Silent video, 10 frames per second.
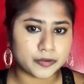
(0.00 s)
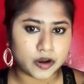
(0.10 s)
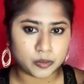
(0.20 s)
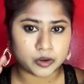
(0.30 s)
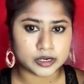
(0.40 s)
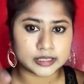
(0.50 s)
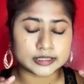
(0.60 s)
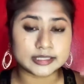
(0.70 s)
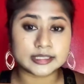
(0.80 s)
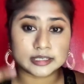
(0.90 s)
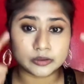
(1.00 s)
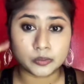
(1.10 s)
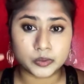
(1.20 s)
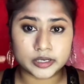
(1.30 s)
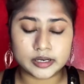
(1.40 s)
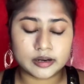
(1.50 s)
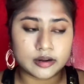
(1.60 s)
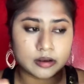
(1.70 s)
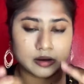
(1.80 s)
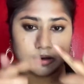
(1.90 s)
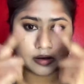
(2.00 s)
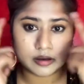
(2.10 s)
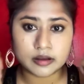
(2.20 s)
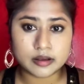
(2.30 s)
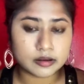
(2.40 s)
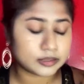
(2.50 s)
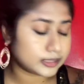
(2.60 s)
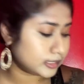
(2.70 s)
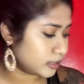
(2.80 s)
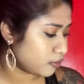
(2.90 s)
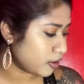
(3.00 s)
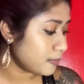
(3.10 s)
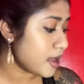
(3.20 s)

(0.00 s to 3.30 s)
I want that to sit in with the CC cream.